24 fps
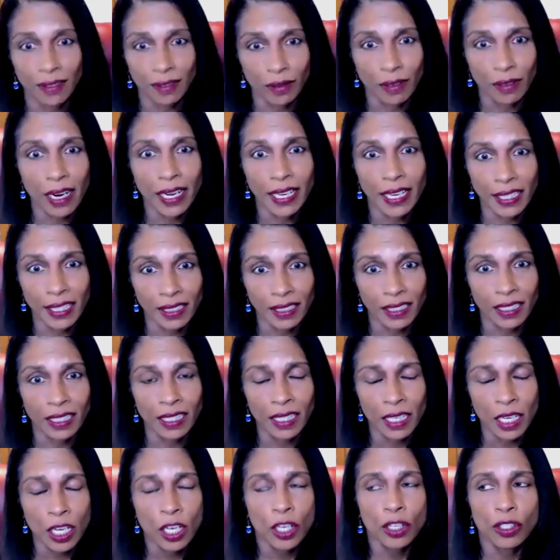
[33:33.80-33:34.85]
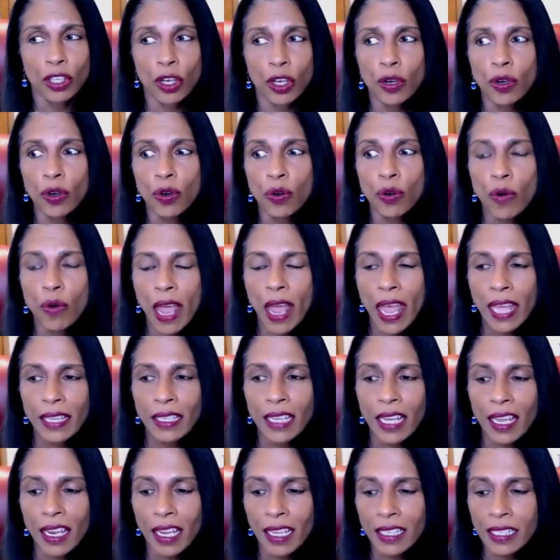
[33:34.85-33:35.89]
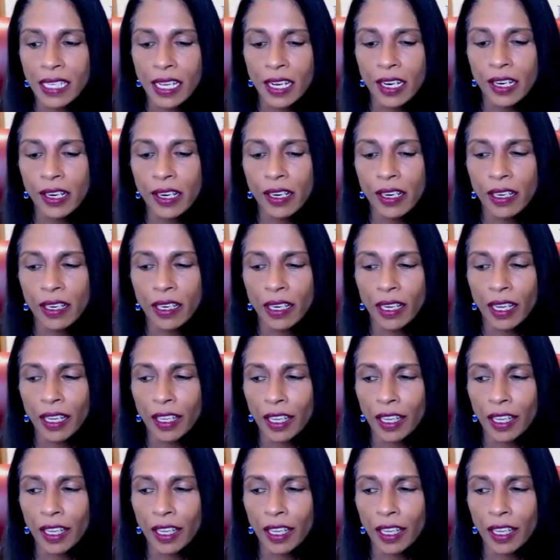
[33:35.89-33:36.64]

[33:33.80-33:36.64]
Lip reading: Right. So, and is there,